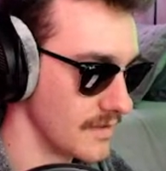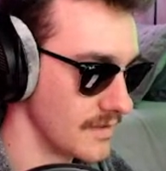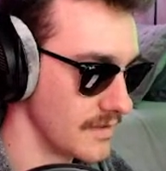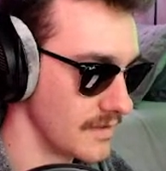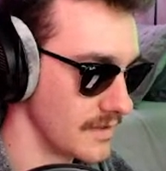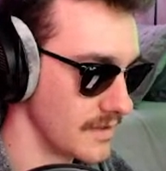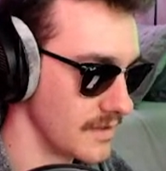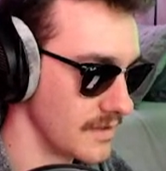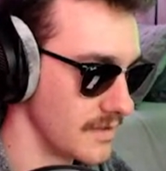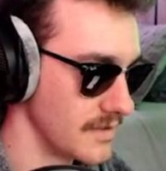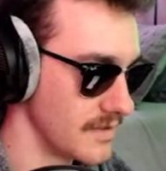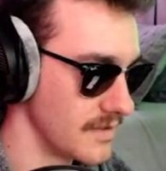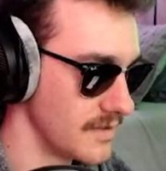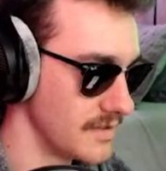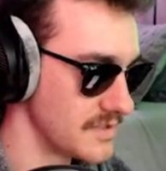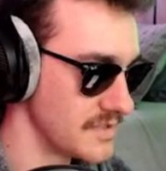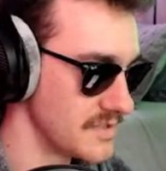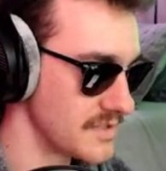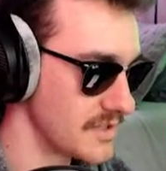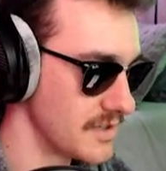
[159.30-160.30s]

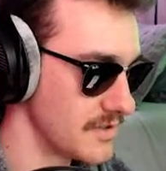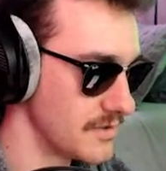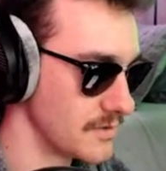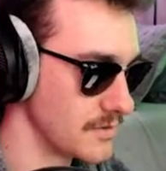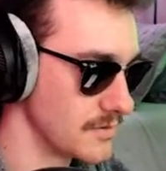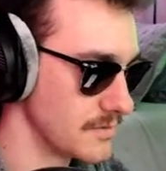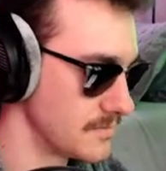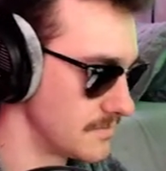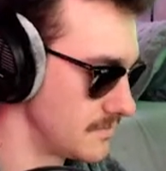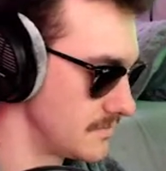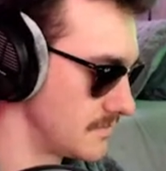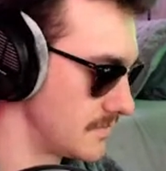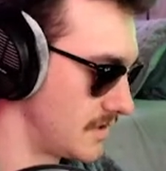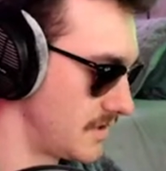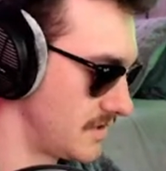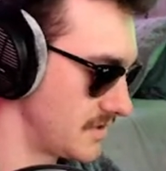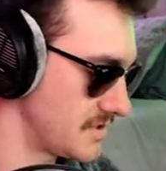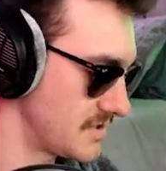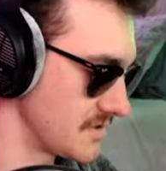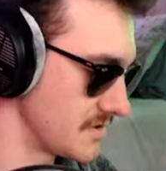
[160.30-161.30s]
Let's go.
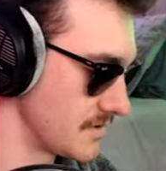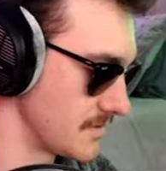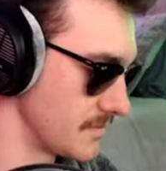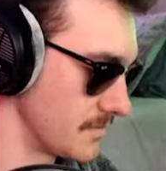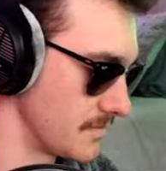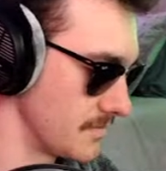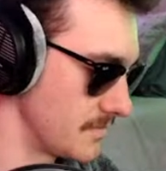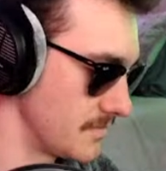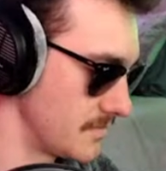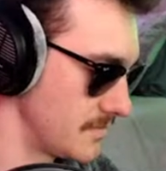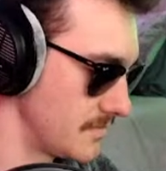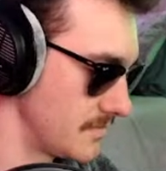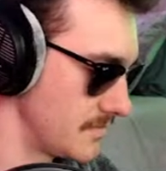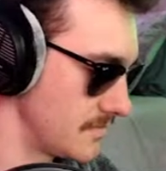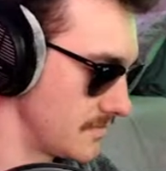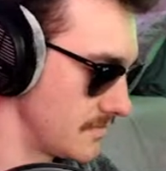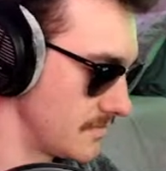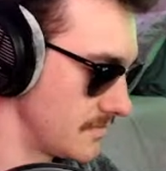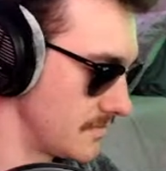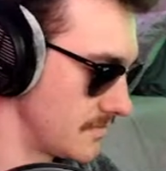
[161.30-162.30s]
Awesome.
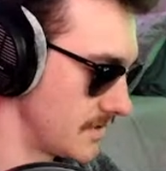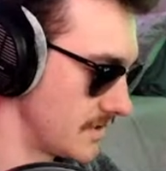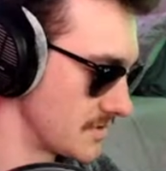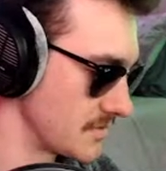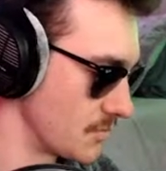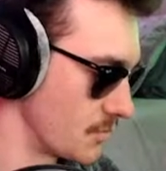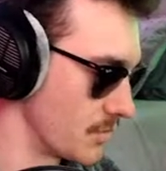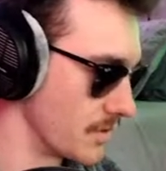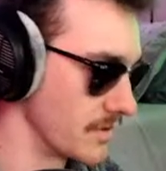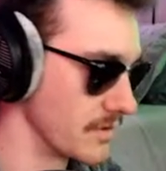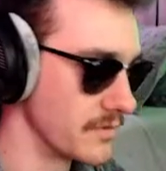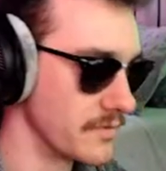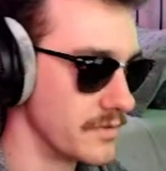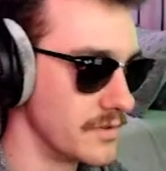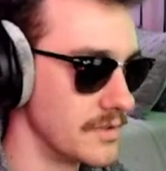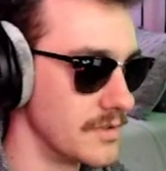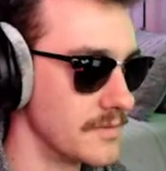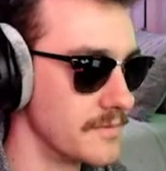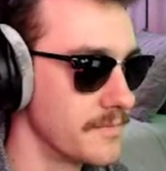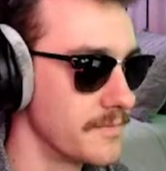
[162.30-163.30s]
That's
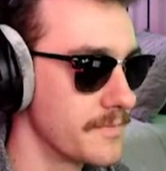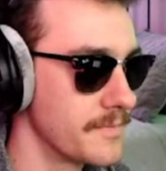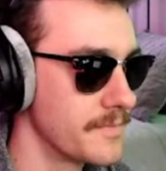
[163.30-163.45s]
wonderful.